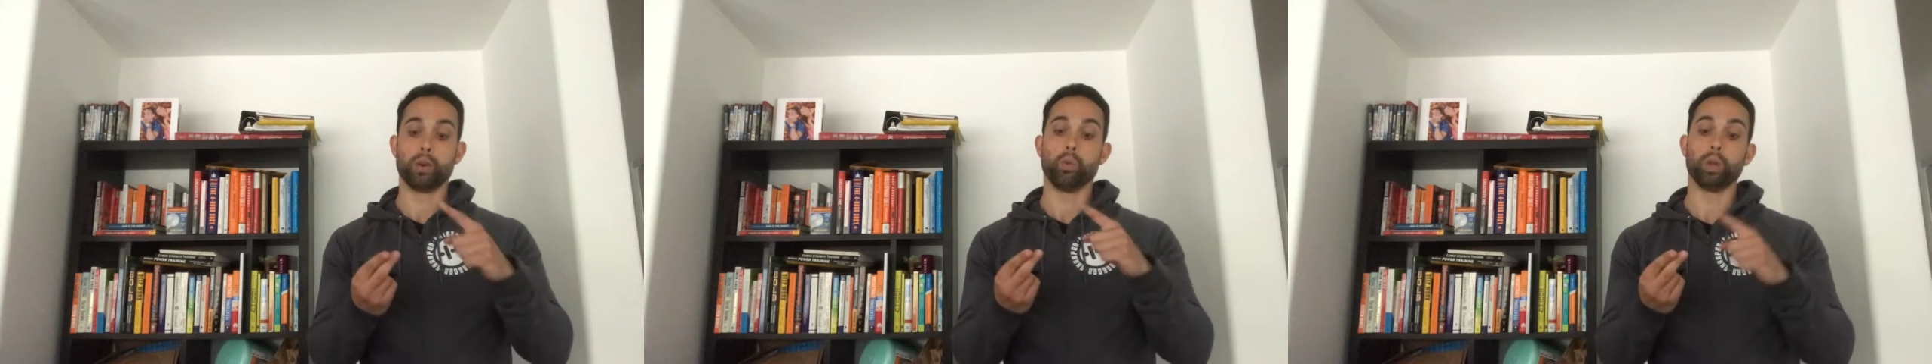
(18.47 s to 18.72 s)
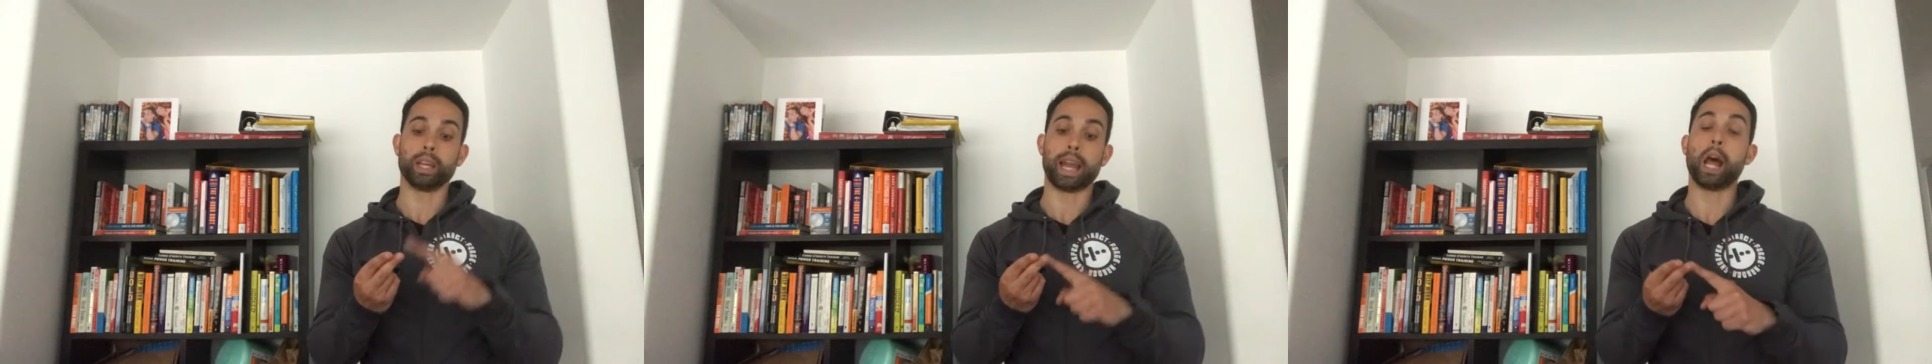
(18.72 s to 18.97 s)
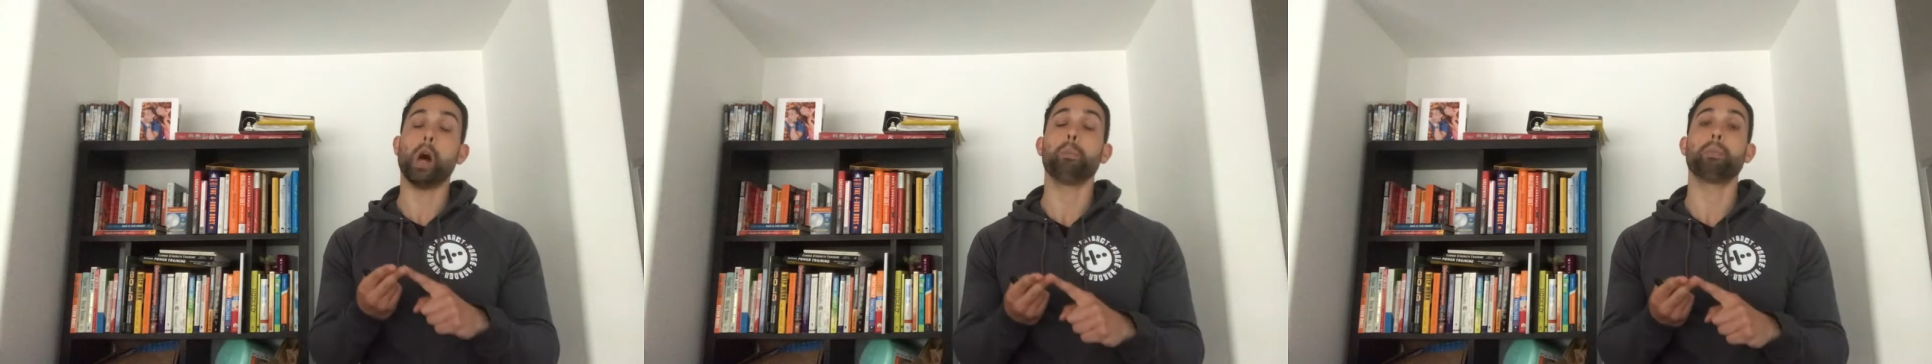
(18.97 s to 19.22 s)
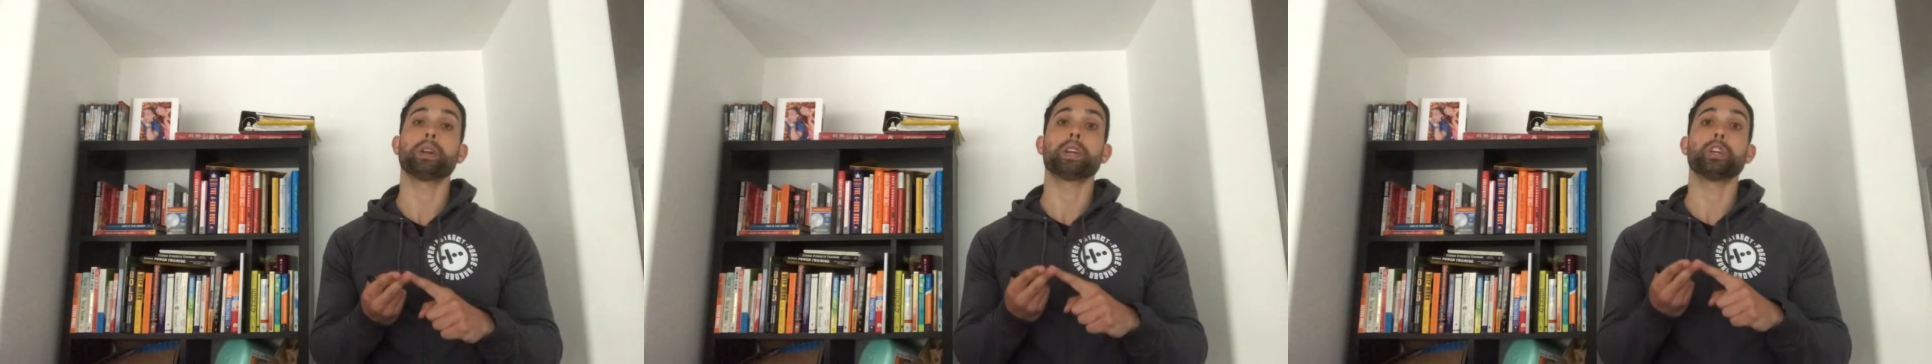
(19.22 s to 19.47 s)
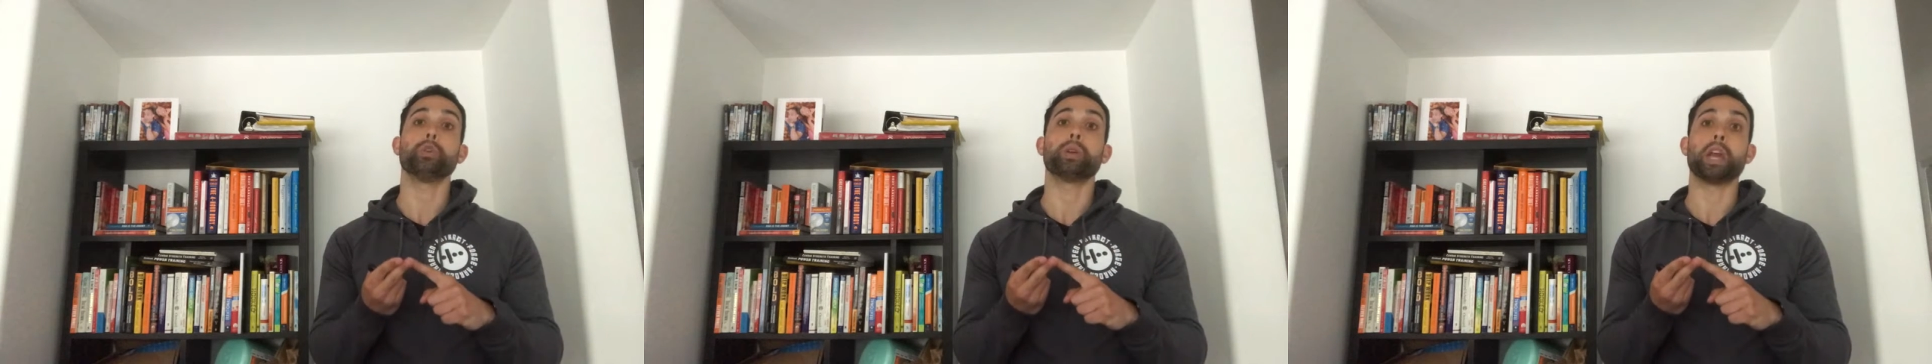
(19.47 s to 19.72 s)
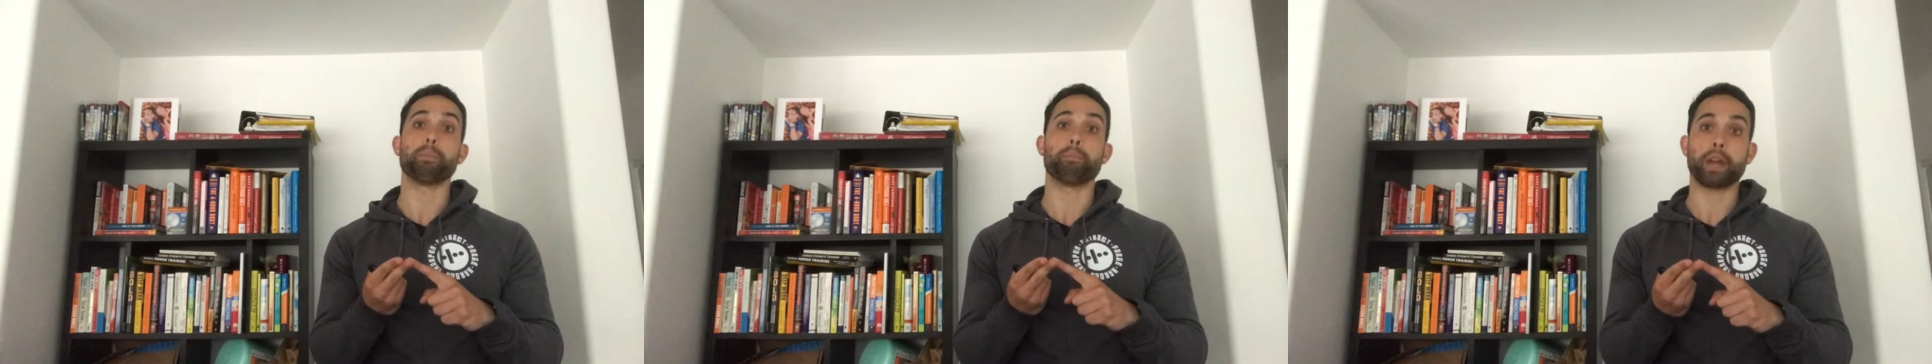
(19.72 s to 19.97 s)
Will it help you
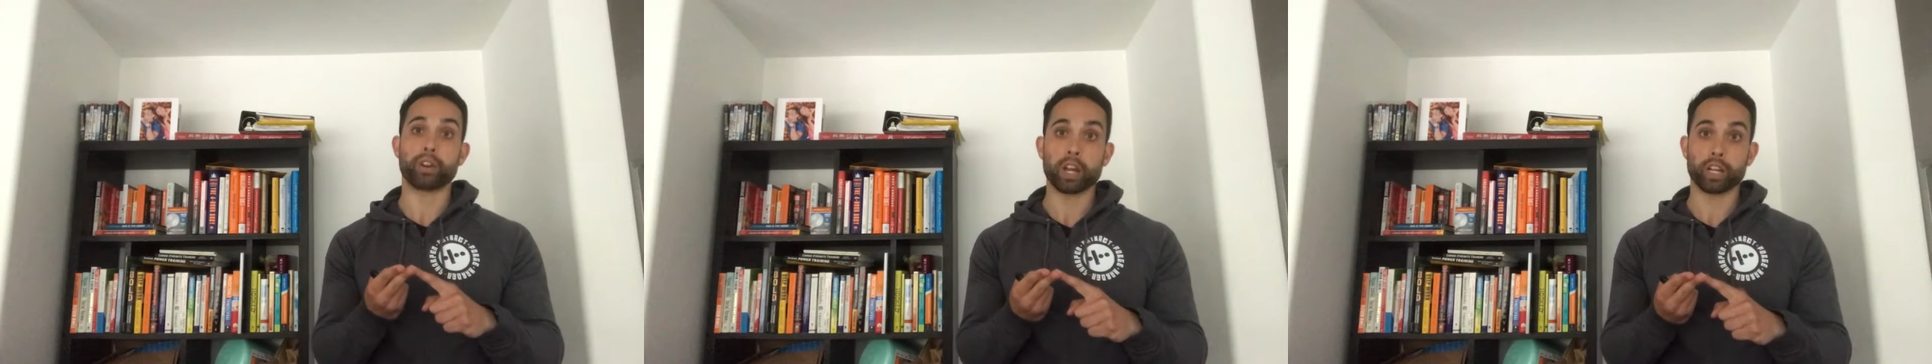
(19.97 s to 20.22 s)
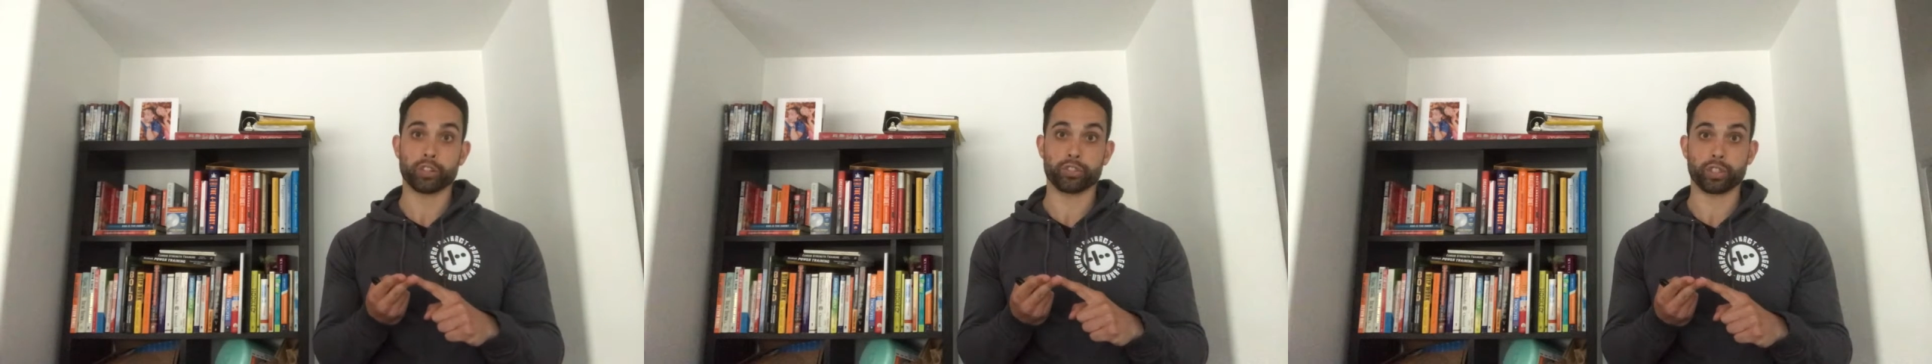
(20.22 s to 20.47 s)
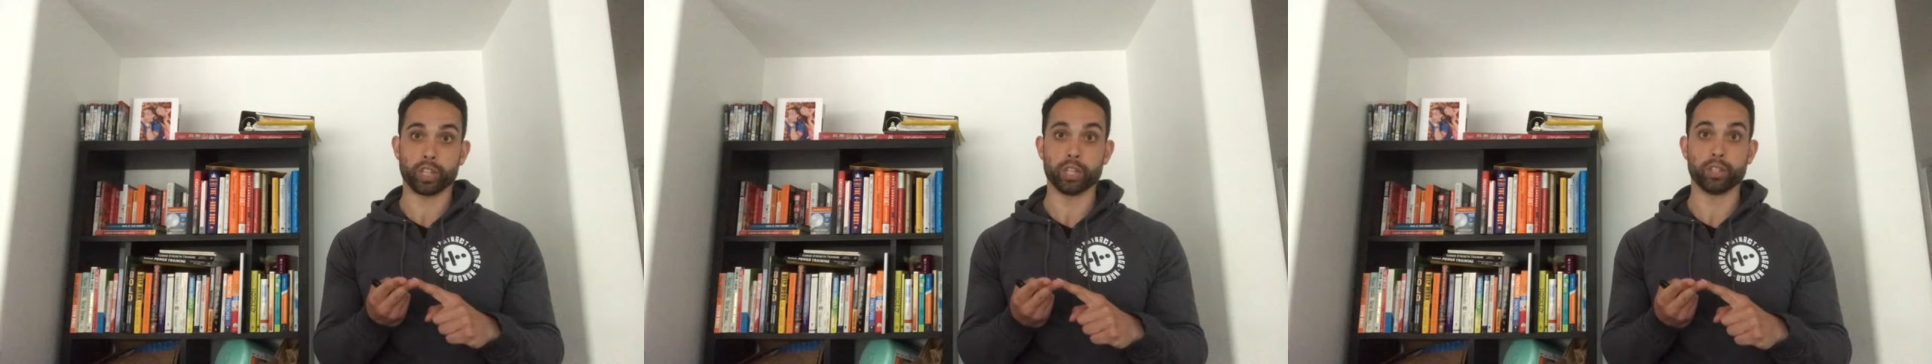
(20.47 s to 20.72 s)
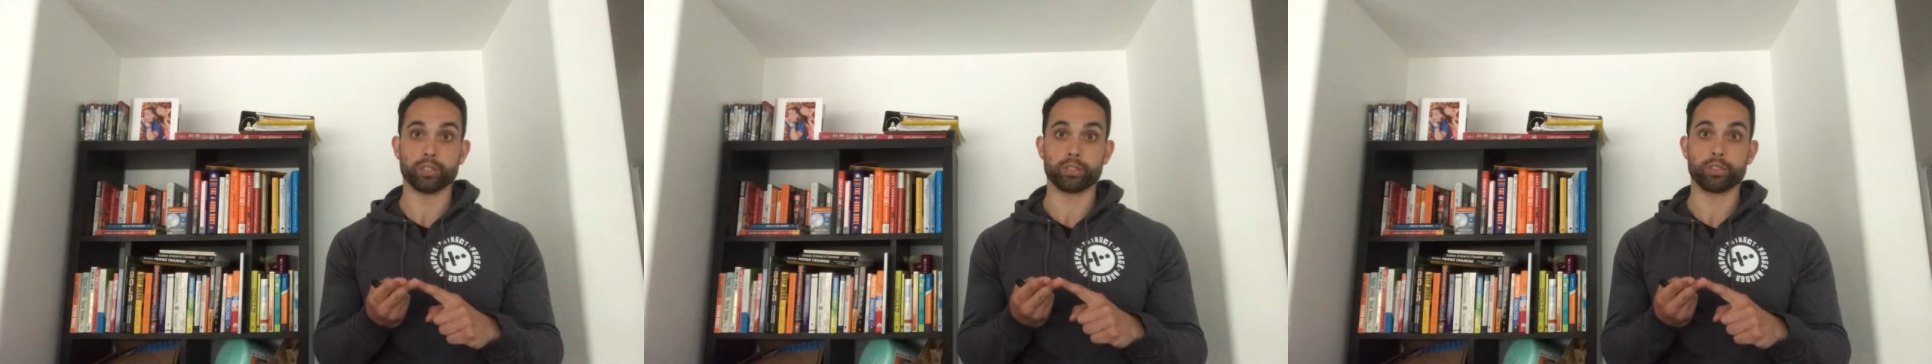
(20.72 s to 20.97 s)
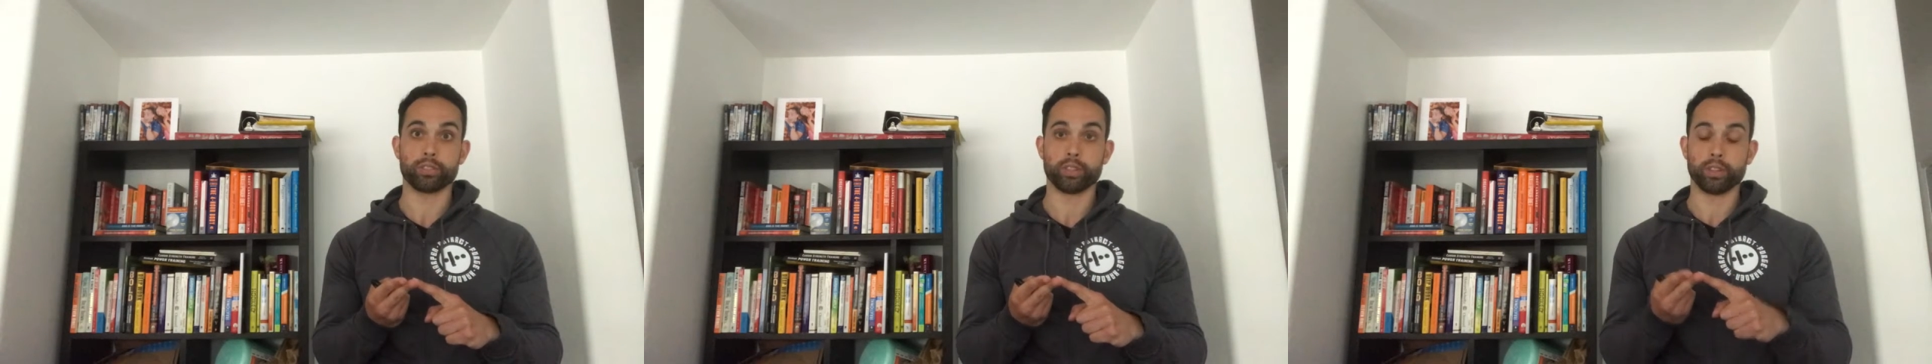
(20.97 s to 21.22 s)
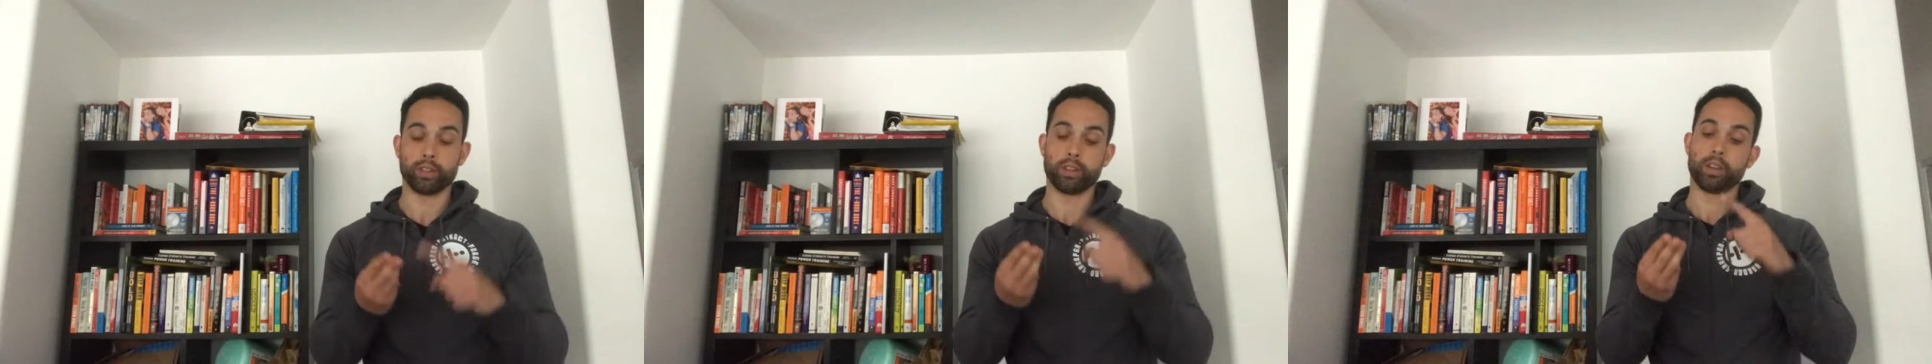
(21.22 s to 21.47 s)
get better at your skills?